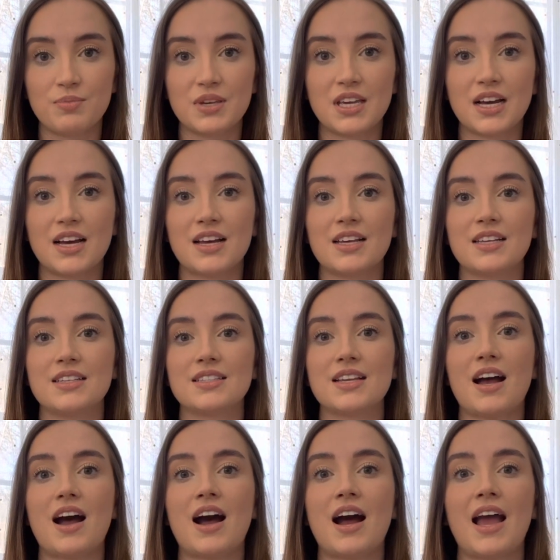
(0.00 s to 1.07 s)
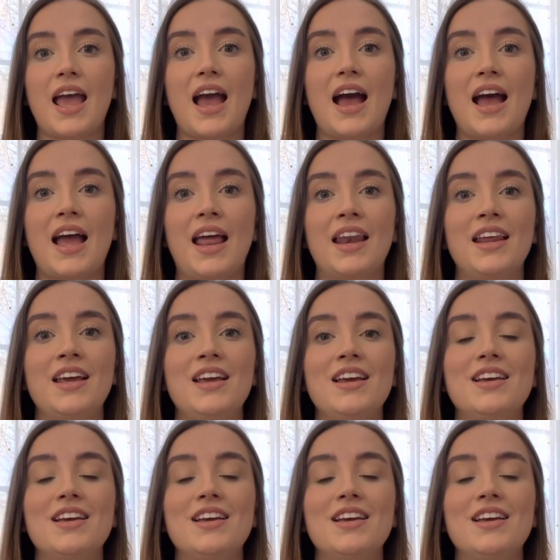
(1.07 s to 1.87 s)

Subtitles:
because I had